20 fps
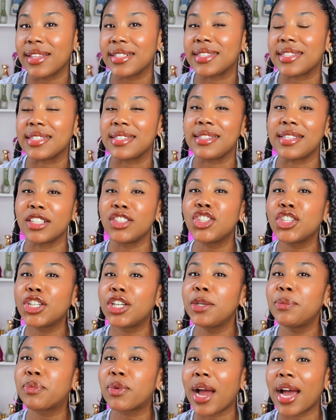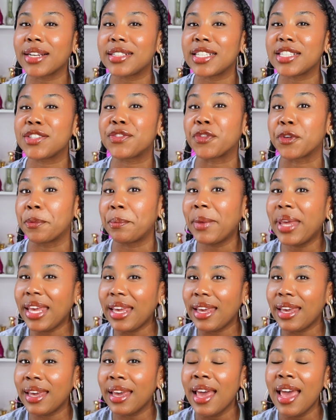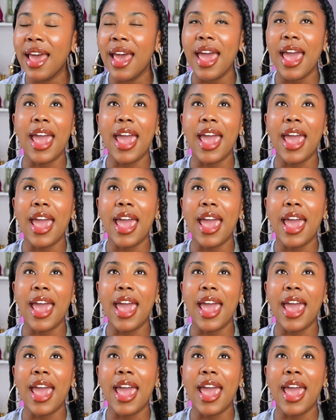this is such a good practice for me